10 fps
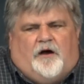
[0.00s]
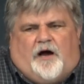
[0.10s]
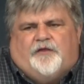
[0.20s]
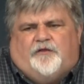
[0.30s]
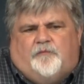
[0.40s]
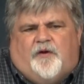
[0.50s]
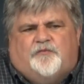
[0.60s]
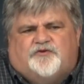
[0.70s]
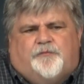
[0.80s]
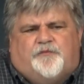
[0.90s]
I thought
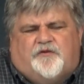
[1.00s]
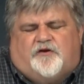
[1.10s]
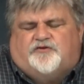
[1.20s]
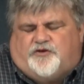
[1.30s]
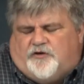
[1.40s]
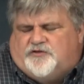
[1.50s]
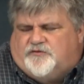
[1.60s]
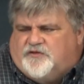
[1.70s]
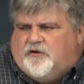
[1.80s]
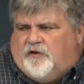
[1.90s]
membership in the church
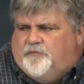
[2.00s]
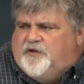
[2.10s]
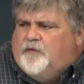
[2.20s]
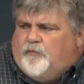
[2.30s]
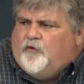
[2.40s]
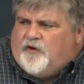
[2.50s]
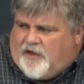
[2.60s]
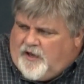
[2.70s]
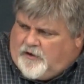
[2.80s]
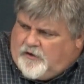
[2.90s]
was called being born
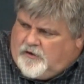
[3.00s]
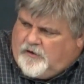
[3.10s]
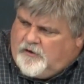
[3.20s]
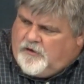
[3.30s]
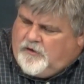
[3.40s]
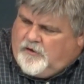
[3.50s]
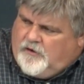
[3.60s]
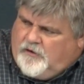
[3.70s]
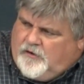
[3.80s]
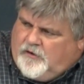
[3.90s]
again.
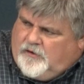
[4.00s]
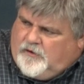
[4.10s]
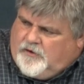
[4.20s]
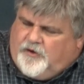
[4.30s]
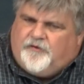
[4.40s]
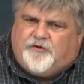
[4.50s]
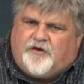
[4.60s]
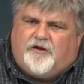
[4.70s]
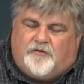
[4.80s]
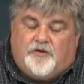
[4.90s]
Here you
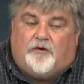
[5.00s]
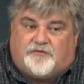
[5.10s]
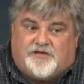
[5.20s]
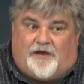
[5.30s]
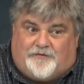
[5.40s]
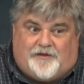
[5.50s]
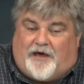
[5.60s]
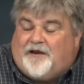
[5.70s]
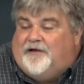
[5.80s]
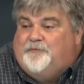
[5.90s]
you know, a
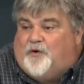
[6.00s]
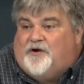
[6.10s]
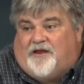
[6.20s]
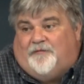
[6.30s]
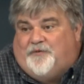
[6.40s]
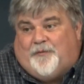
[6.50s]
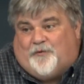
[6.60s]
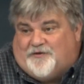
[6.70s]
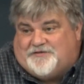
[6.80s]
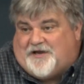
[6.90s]
lot of unborn again
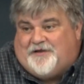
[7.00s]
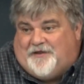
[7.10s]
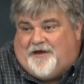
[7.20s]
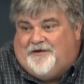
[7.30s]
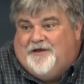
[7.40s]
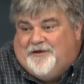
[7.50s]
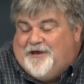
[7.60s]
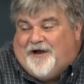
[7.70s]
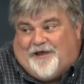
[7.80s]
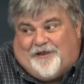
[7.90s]
people can sign that.
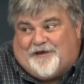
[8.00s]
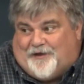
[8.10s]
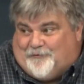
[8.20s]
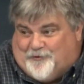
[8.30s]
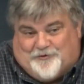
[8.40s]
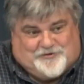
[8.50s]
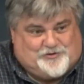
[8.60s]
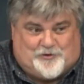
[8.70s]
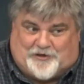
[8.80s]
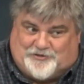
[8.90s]
Yeah, I like a good
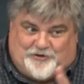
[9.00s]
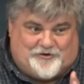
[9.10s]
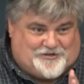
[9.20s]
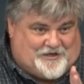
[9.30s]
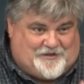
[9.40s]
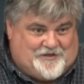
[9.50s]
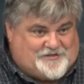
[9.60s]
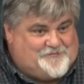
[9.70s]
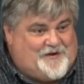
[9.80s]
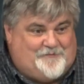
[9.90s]
strict church like
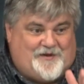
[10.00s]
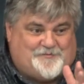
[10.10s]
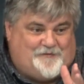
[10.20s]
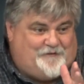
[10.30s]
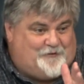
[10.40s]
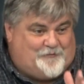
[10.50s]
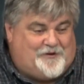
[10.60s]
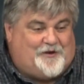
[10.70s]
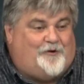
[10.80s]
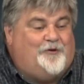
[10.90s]
this, man. It makes me feel
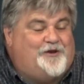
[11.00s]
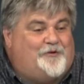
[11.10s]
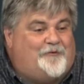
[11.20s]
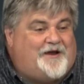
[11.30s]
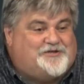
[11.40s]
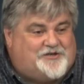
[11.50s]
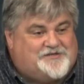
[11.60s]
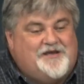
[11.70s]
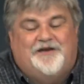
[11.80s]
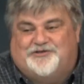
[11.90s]
really holy and
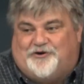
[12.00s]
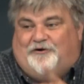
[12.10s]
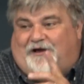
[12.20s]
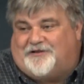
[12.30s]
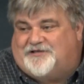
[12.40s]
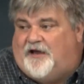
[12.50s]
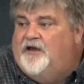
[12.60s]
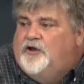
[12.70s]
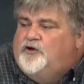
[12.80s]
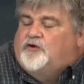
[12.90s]
righteous. Sure, I'll sign.
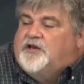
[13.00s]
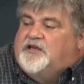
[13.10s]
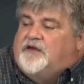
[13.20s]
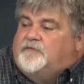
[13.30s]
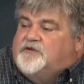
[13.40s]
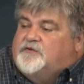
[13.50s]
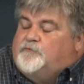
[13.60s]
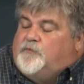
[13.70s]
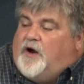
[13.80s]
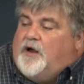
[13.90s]
You could get
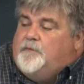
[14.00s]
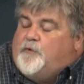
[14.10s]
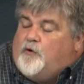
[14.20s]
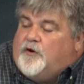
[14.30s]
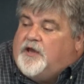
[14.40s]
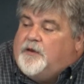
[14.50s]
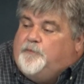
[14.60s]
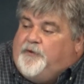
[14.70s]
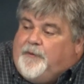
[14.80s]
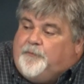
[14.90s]
unborn
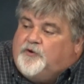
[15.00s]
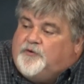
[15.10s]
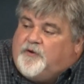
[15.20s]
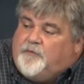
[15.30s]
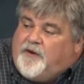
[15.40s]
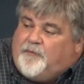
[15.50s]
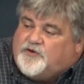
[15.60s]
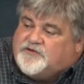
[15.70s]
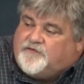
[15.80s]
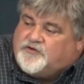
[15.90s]
again people to be
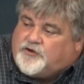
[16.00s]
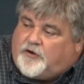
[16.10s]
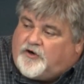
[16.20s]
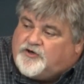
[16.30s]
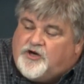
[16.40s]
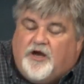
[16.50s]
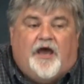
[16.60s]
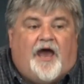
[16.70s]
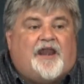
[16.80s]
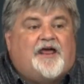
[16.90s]
members of a church
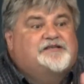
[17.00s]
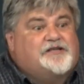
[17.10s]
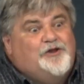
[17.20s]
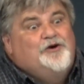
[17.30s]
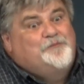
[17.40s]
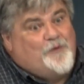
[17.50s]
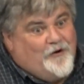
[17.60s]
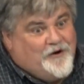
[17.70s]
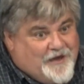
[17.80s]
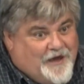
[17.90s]
and exclude
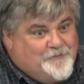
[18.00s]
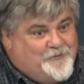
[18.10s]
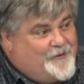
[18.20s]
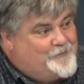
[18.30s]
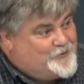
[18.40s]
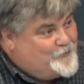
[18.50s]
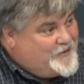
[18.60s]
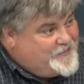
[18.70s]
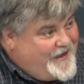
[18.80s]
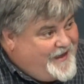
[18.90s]
born again people. You
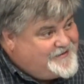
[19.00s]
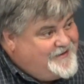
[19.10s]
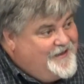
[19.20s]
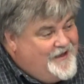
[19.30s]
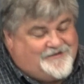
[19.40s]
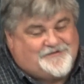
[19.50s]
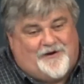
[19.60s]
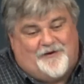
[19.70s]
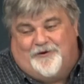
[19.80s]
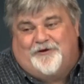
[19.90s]
want that? That's
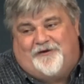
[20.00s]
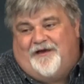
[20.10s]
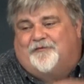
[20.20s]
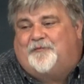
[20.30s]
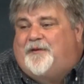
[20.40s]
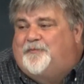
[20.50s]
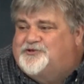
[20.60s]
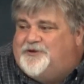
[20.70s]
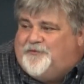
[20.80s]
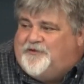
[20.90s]
why we don't have a
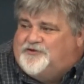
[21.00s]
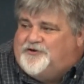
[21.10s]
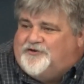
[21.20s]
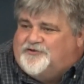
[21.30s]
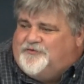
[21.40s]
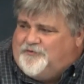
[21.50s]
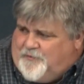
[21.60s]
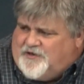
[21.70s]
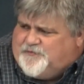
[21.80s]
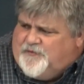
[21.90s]
membership of the church. You
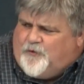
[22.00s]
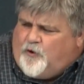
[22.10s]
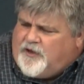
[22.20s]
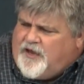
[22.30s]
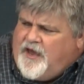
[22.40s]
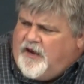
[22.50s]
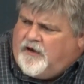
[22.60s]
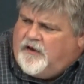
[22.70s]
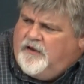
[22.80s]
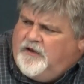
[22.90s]
must be born
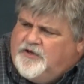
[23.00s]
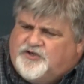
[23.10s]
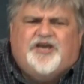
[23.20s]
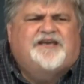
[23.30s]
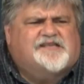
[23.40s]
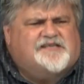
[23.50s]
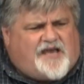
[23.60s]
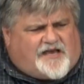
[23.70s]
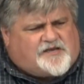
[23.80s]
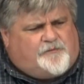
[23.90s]
again. Jesus
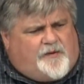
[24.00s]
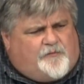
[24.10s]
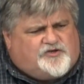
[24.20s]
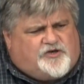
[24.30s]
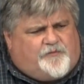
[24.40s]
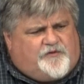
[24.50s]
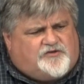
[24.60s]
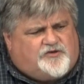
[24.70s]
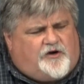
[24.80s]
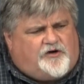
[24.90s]
has a membership of the
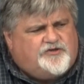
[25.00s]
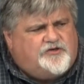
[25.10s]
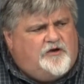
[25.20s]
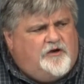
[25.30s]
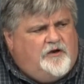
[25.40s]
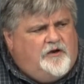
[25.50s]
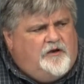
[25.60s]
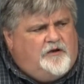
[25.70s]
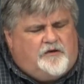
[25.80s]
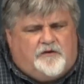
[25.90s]
church.
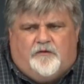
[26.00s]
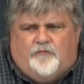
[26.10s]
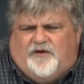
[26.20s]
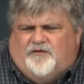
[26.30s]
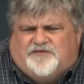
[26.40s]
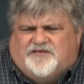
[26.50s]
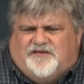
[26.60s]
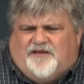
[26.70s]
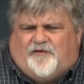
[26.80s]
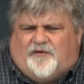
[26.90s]
We don't
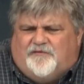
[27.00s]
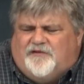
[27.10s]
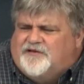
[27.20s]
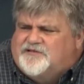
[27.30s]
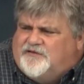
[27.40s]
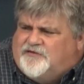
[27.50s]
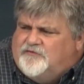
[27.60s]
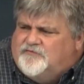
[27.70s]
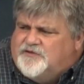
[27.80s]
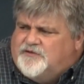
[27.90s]
give a list of
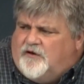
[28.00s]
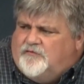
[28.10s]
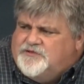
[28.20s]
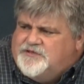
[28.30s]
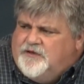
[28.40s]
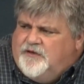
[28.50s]
do's and don'ts.